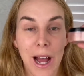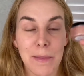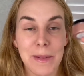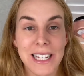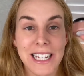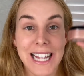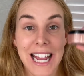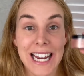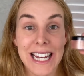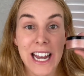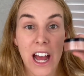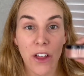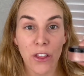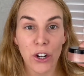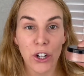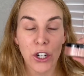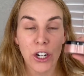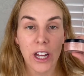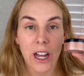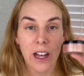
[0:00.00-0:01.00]
is
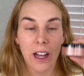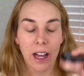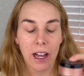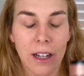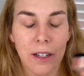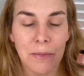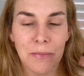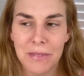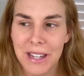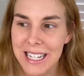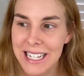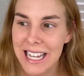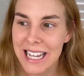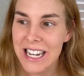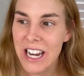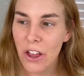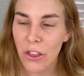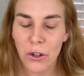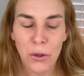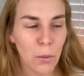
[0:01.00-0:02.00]
another,
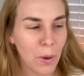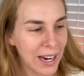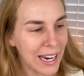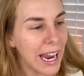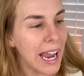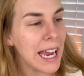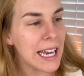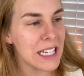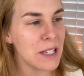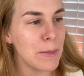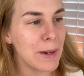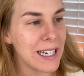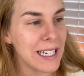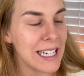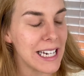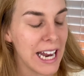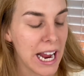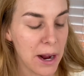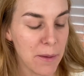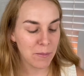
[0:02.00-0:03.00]
why can't I speak
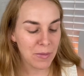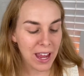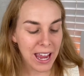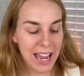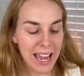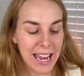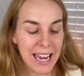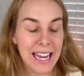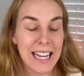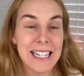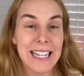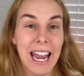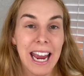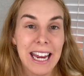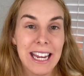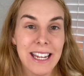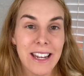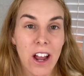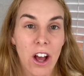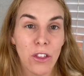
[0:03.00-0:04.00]
today? Is
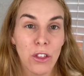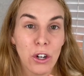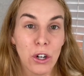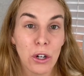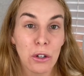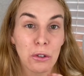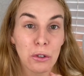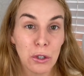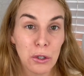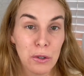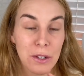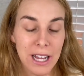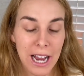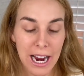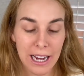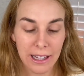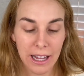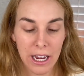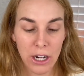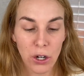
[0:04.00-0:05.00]
another loose
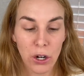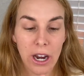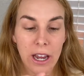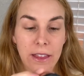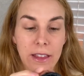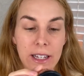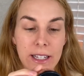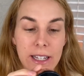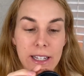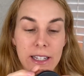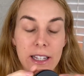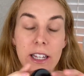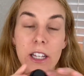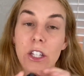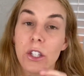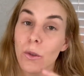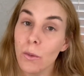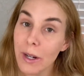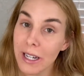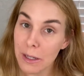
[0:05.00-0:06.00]
highlighter, and this is
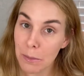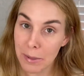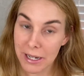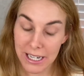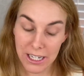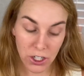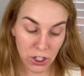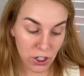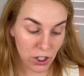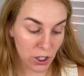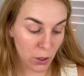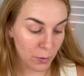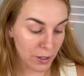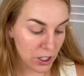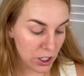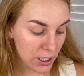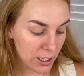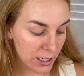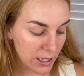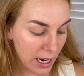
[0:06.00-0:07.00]
Sweet Peach. So we
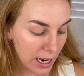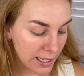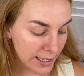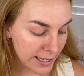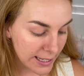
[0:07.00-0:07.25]
just got